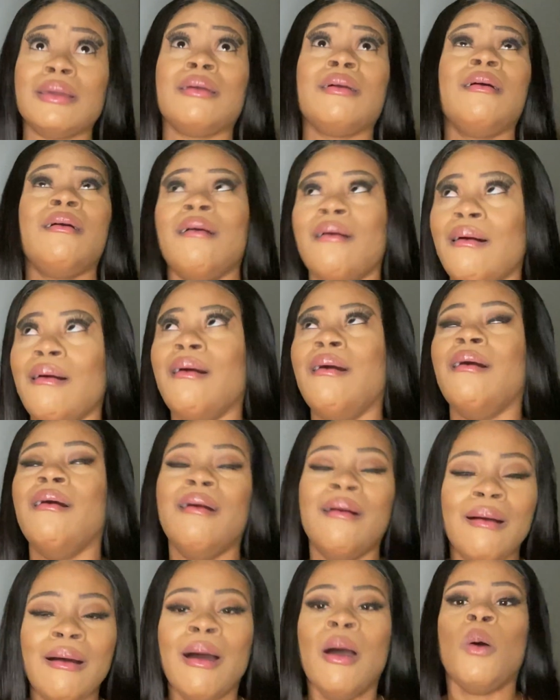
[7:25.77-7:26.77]

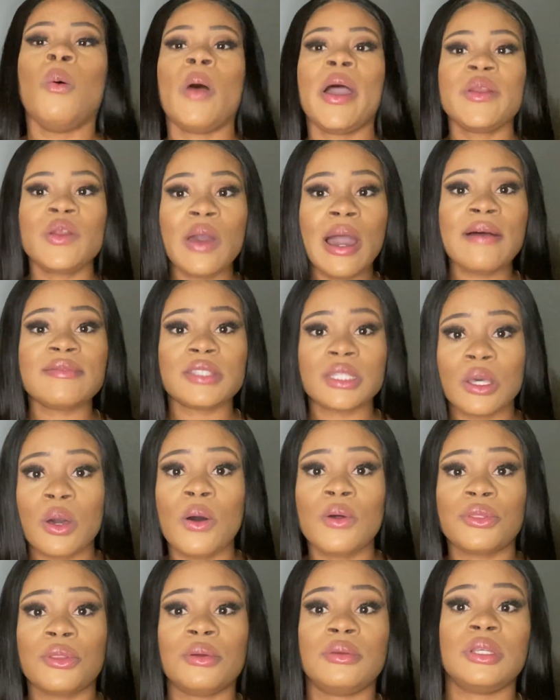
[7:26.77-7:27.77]
Oh, why do I have to
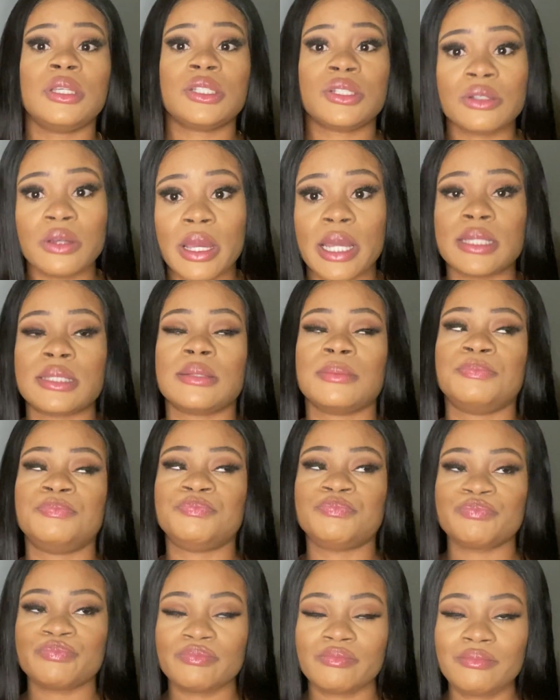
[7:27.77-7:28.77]
go through this stress?
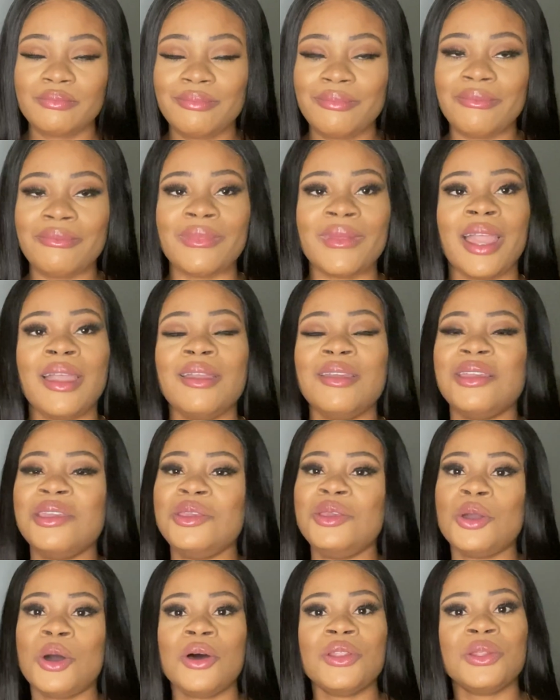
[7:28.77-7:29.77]

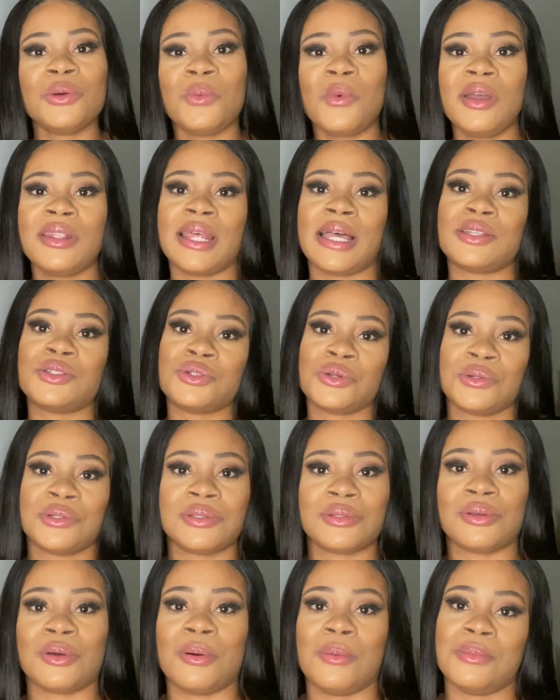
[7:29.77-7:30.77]
You're the one that chose
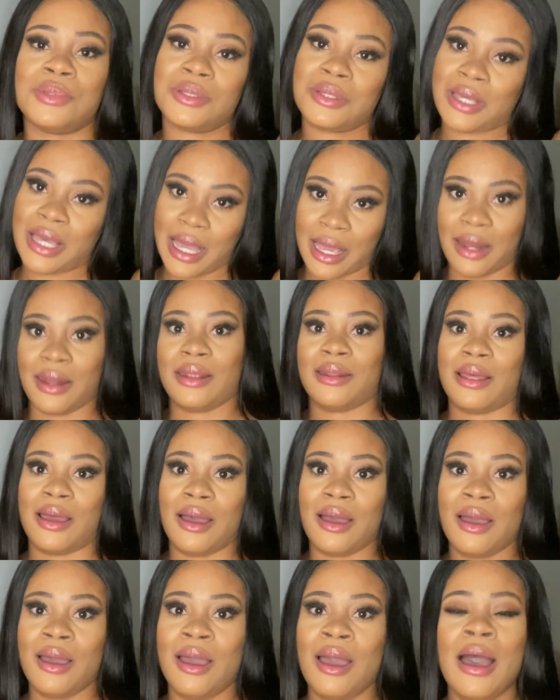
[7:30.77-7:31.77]
to come to
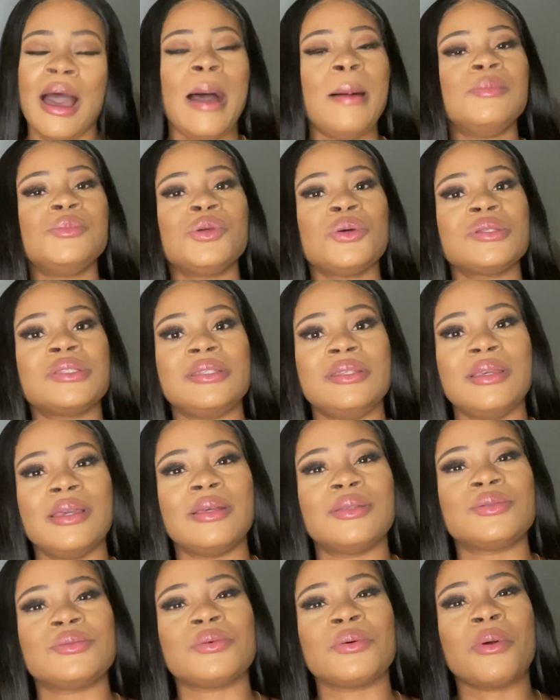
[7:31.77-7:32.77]
Canada. I'm just here
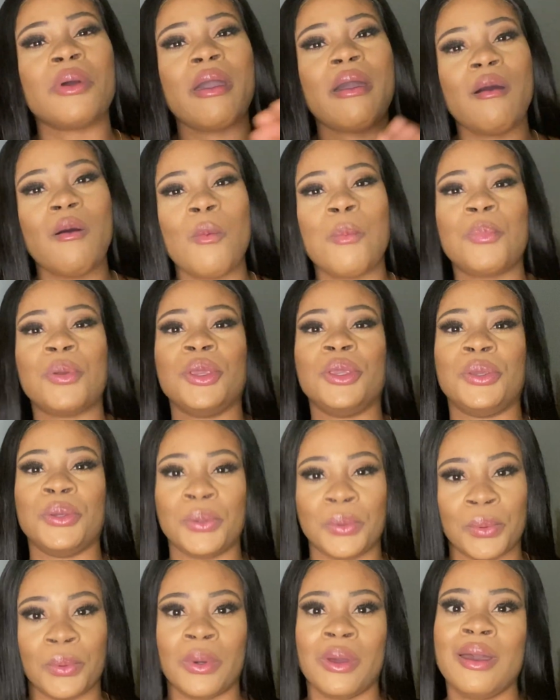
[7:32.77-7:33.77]
to help
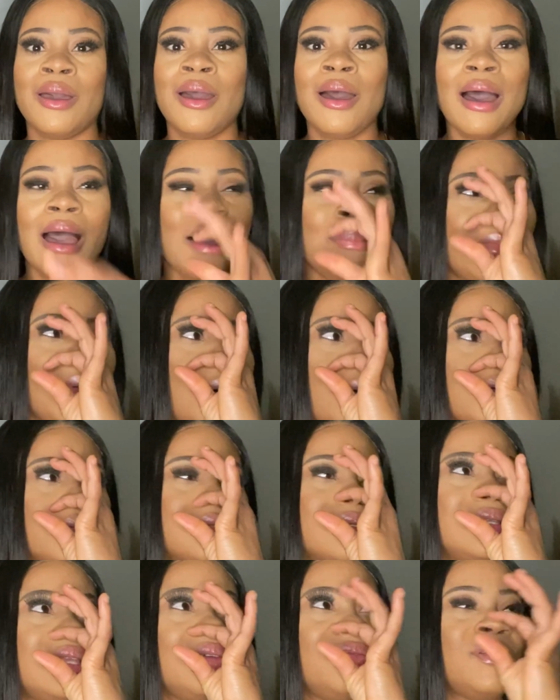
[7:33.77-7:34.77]
you. I'm not going
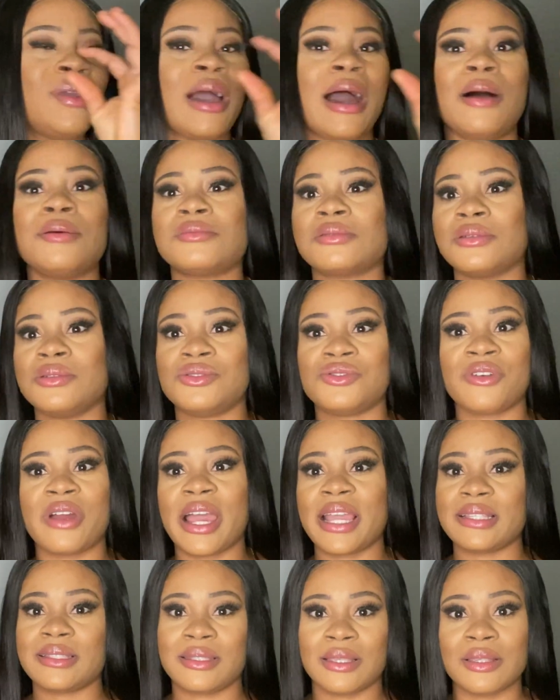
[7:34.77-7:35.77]
to leave you out to
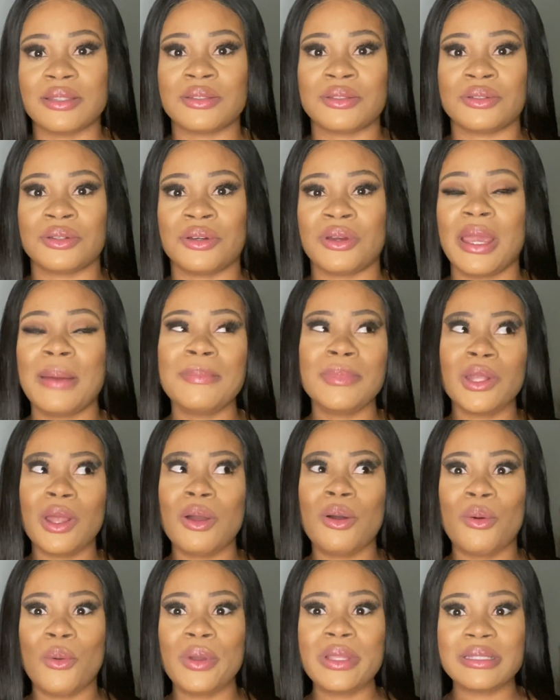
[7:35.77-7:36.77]
dry, sister. I'm
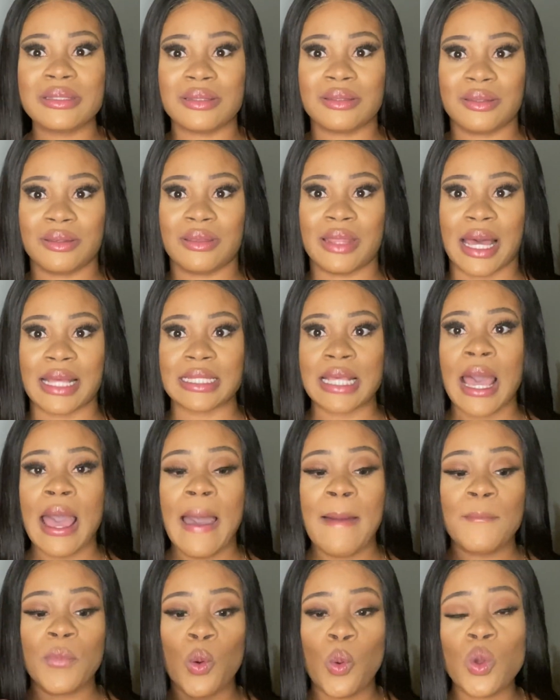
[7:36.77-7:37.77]
not going to do that.
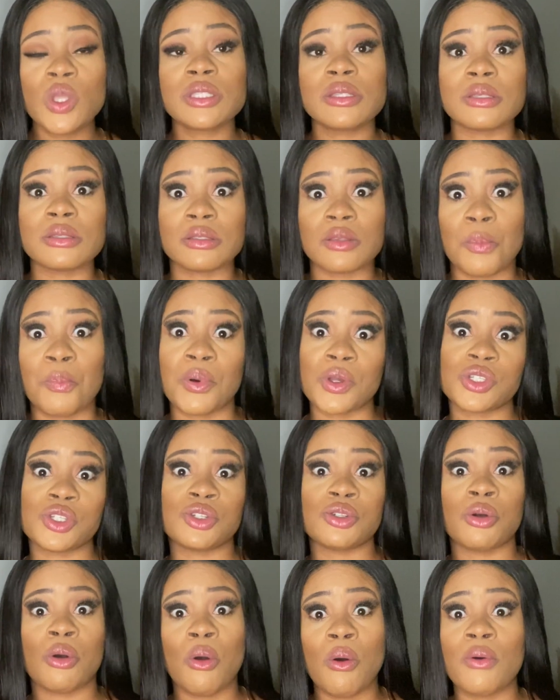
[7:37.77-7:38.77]
I'm going to support
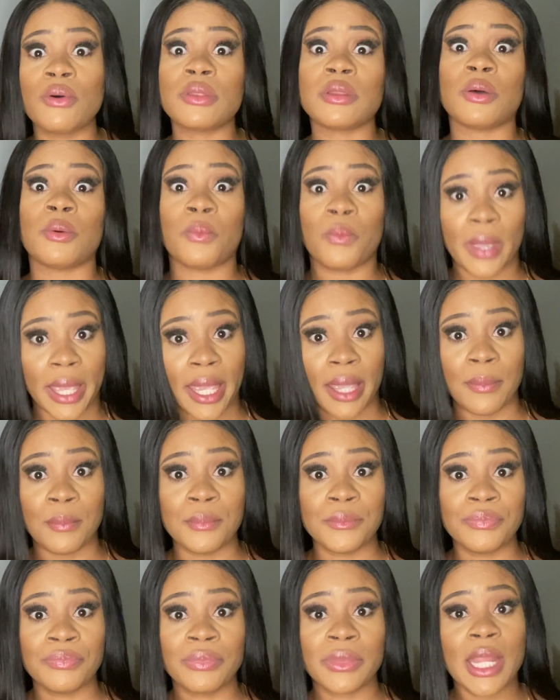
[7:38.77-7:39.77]
you all the way.
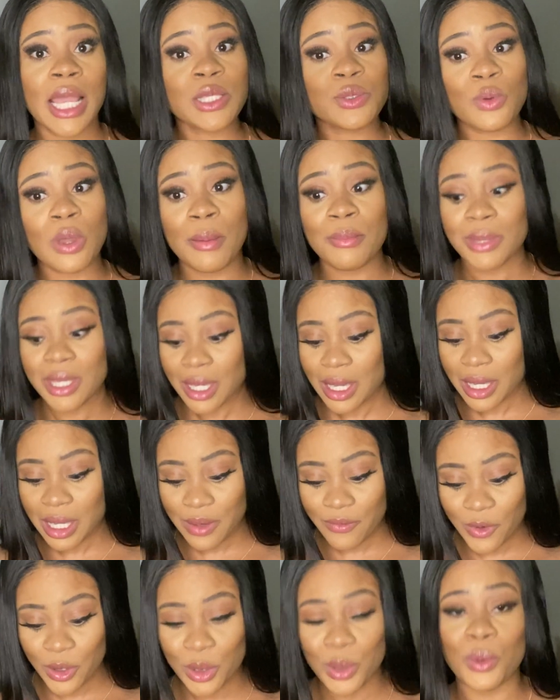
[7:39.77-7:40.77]
That's why I'm here
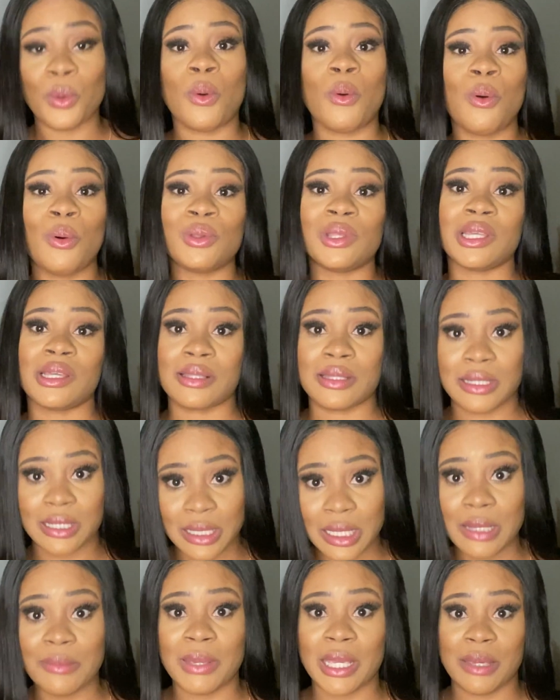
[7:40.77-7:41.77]
giving you all the
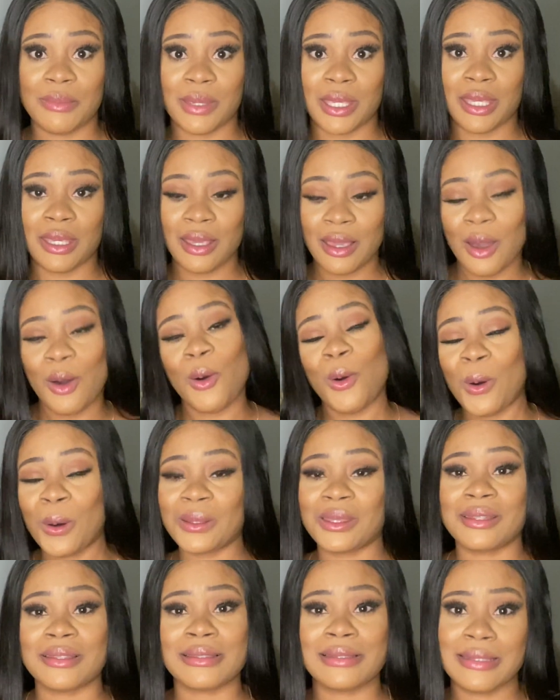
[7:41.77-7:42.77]
tea, baby. All
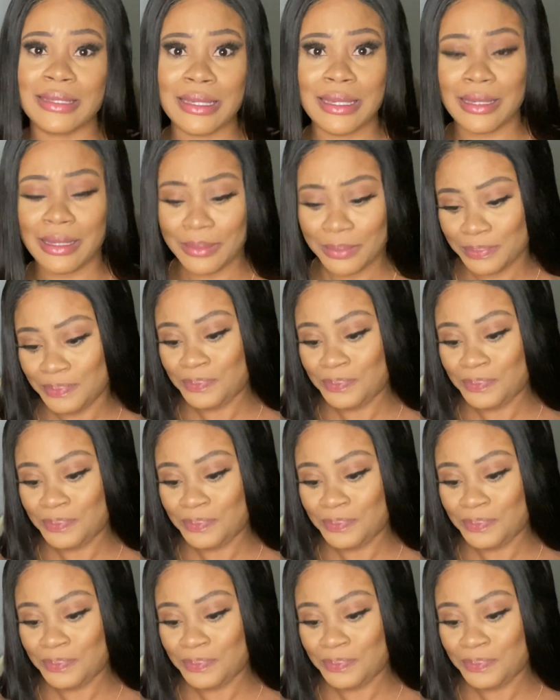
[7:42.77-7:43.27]
the tea.